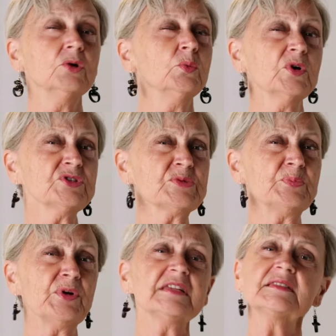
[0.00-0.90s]
What
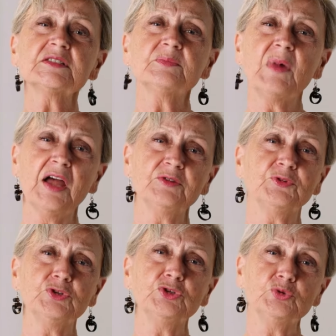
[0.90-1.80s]
springs to mind
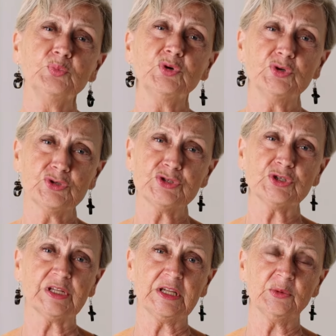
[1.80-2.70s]
for you
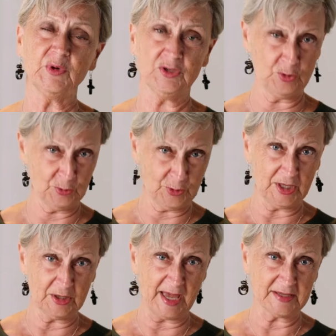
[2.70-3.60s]
personally when you
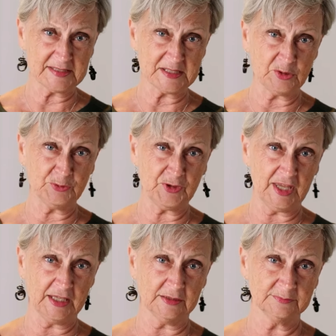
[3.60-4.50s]
think about self care?